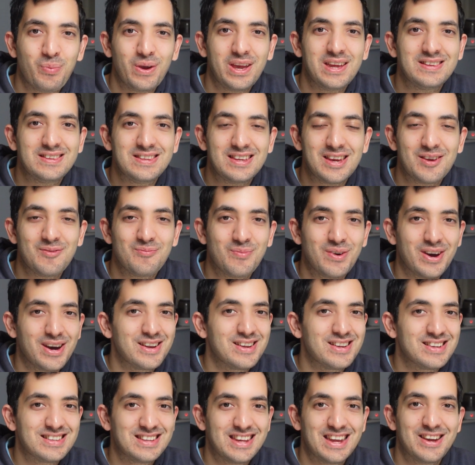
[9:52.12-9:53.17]
BT
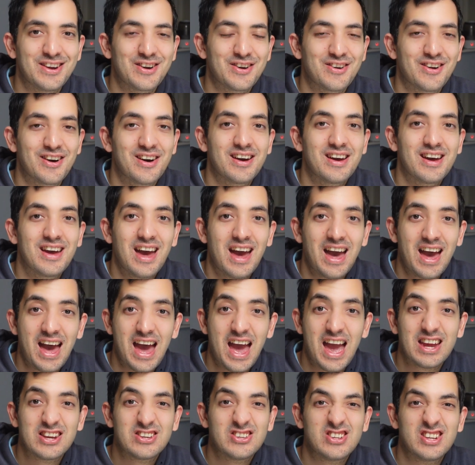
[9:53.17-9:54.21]
Bird Tinkerer
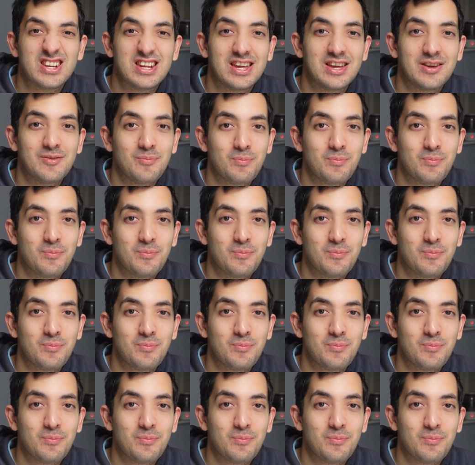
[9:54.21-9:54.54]
actually